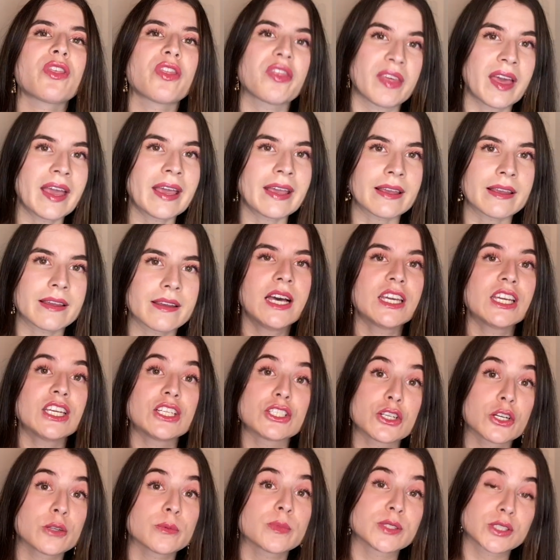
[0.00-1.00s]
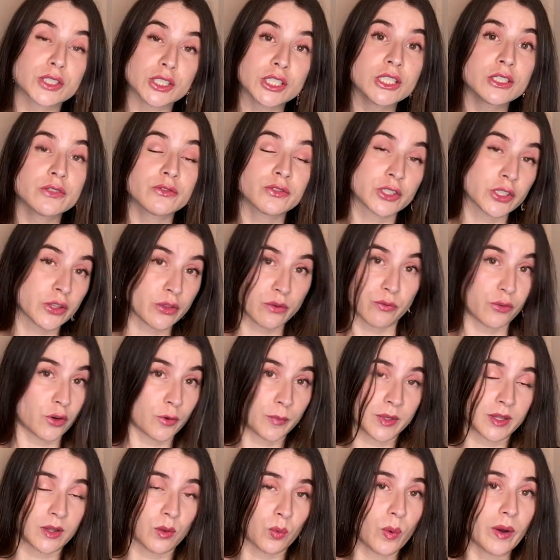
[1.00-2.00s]
think he should return to the
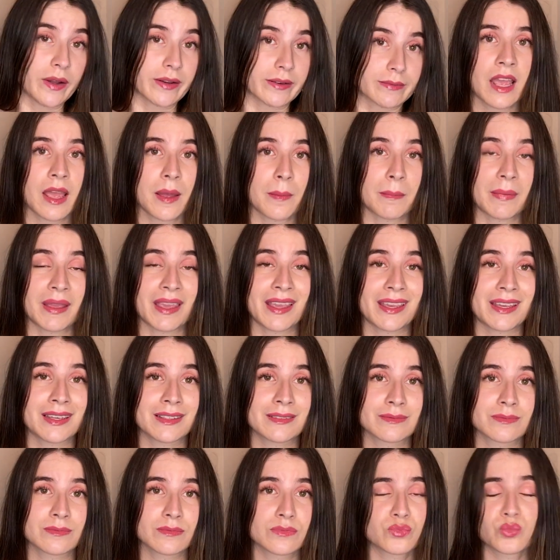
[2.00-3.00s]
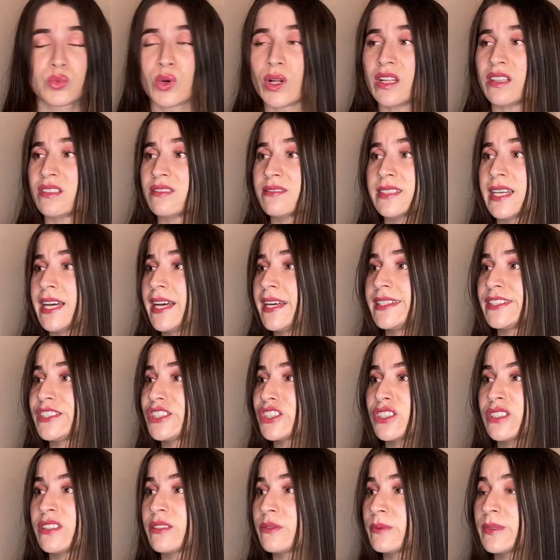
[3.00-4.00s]
Formula One. Me? Well, I
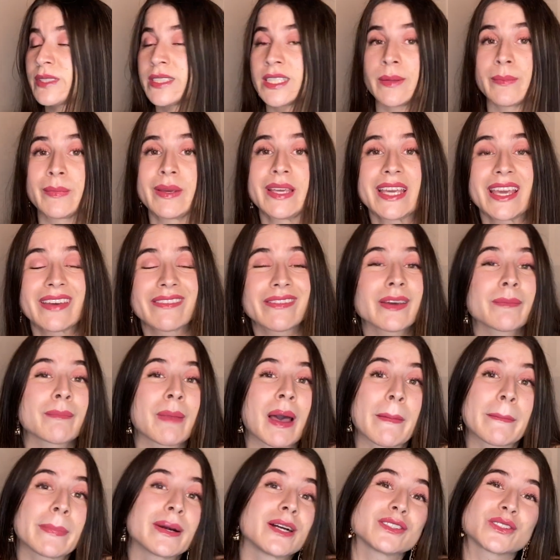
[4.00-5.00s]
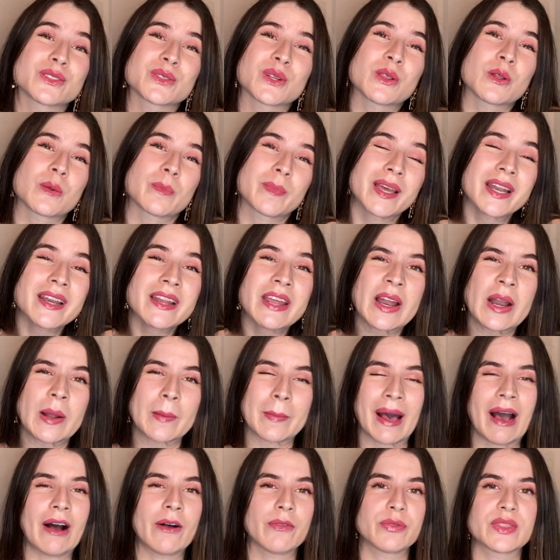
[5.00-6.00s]
shouldn't really be giving my personal opinion
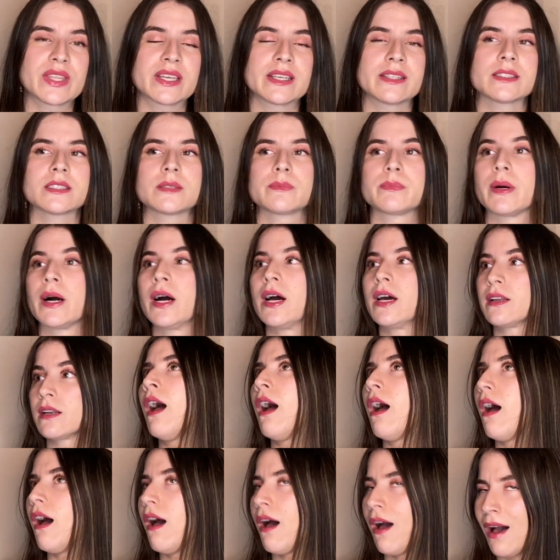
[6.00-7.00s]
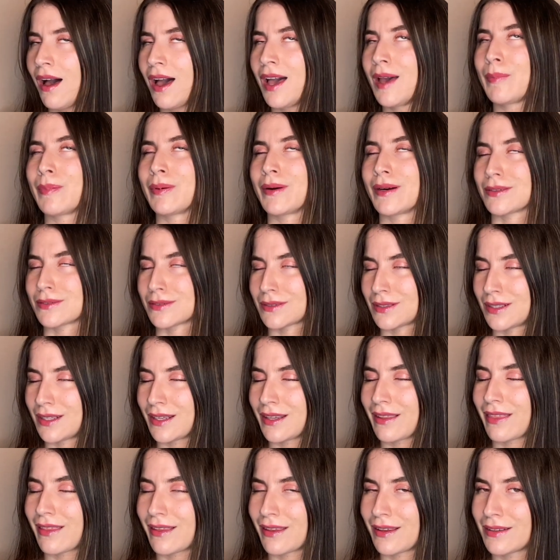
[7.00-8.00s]
about this, but I personally
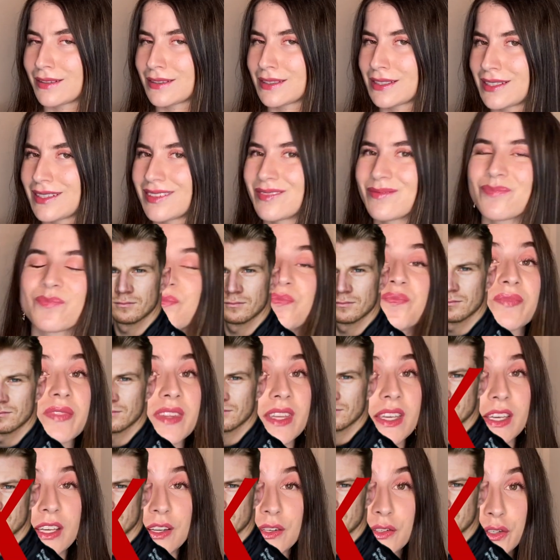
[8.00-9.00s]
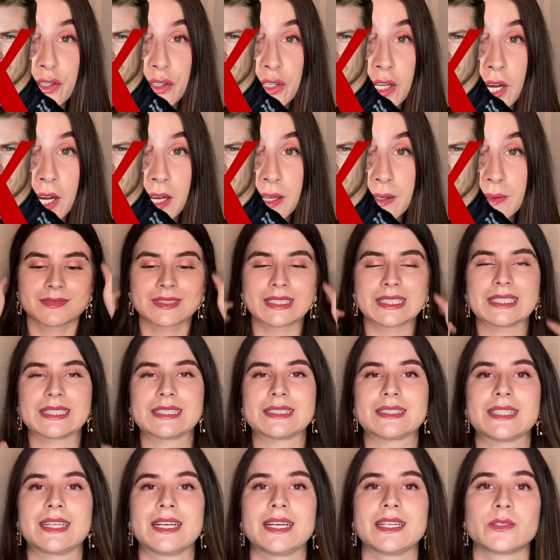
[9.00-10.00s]
think he should not. Is
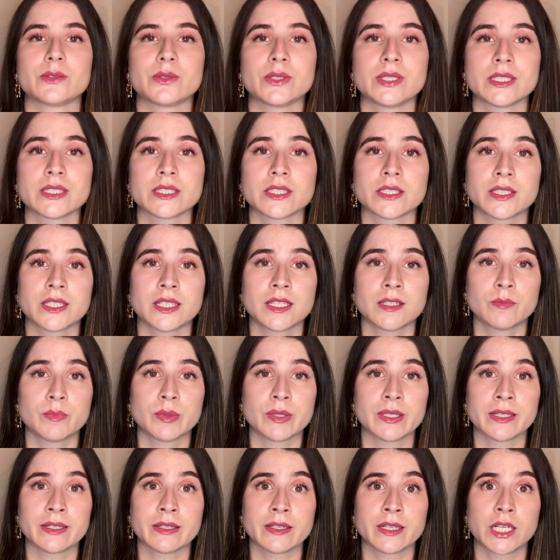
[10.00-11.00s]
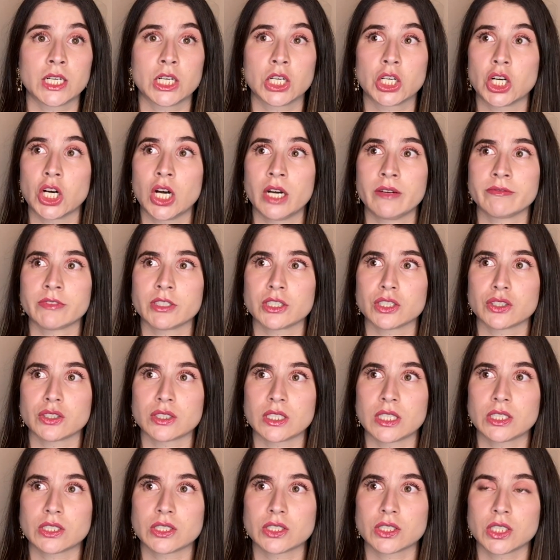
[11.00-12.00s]
that going to open a
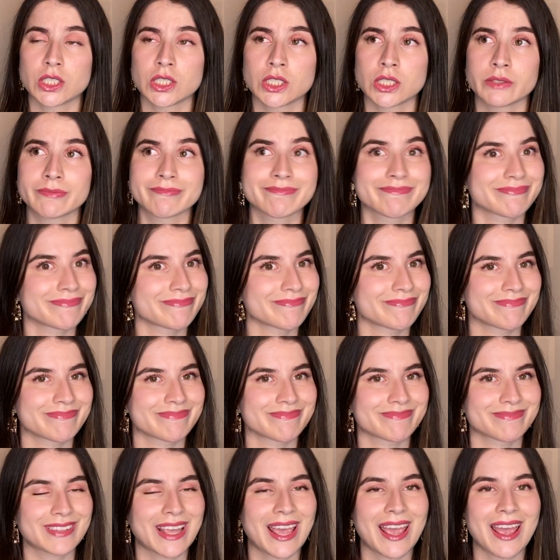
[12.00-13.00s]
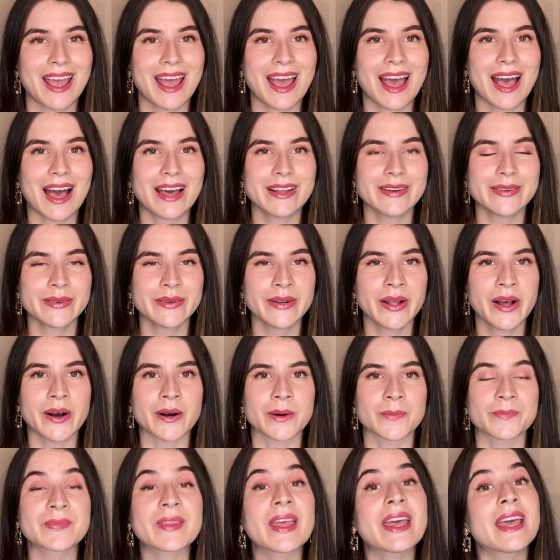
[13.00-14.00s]
conversation? I don't know.
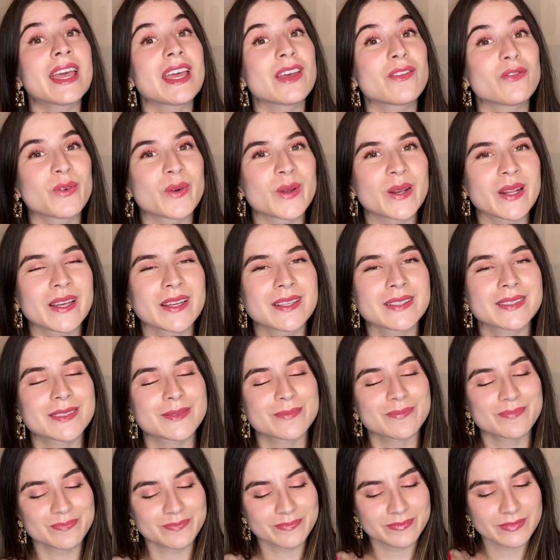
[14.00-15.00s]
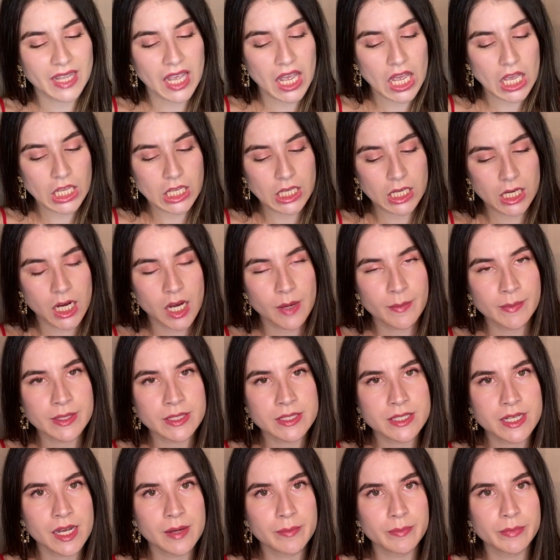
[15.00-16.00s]
If it is, comment
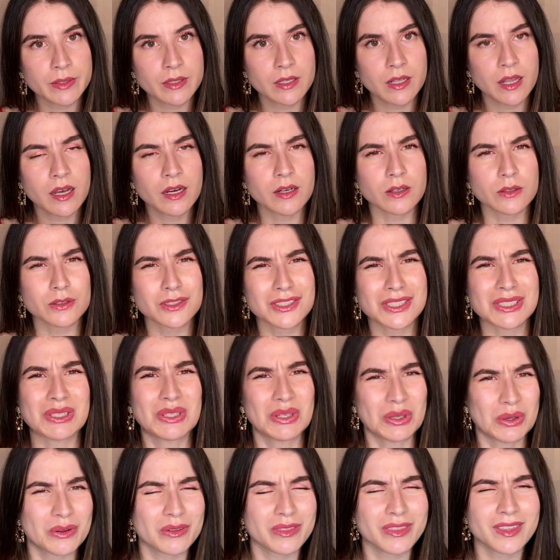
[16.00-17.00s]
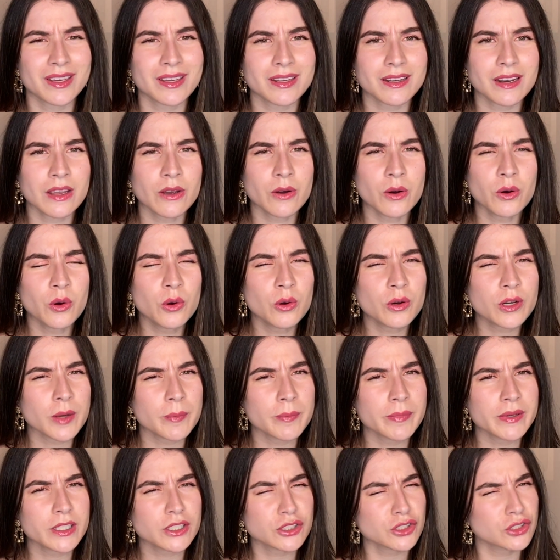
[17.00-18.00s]
down below. Do you think Nico
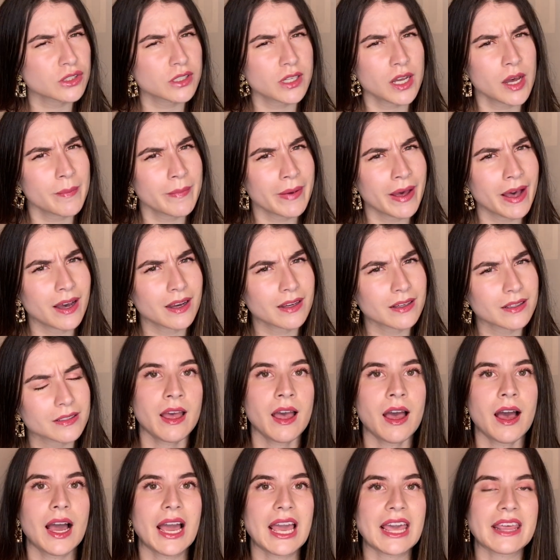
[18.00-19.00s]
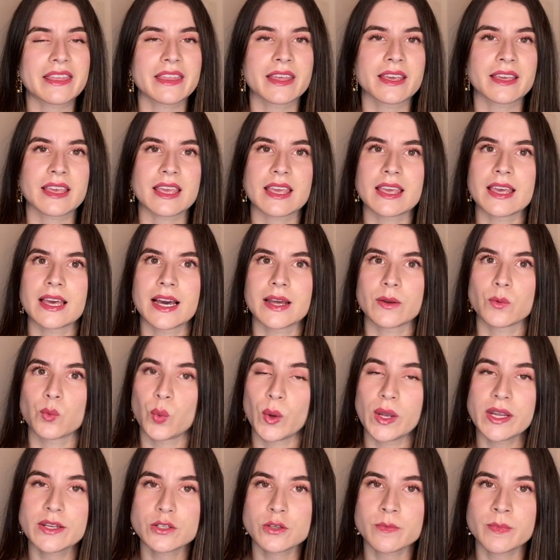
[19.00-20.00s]
Hulkenberg should come back? I think he had
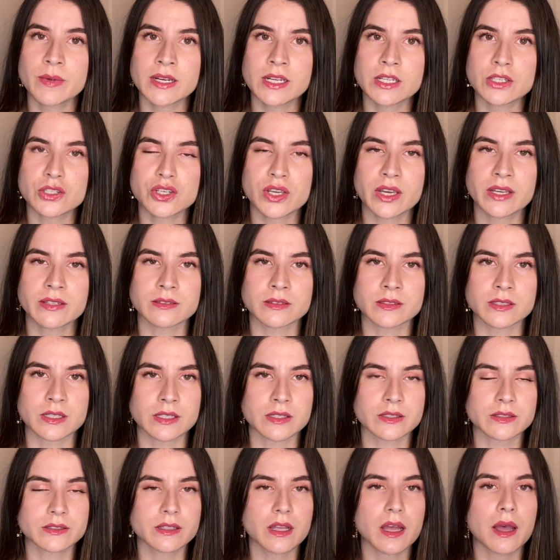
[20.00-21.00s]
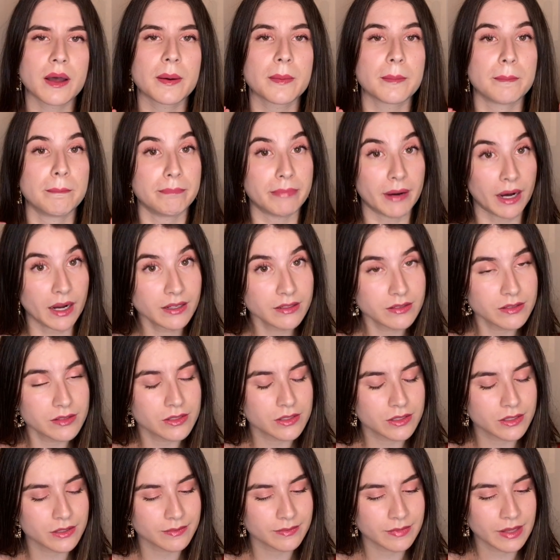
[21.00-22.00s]
way too many chances, but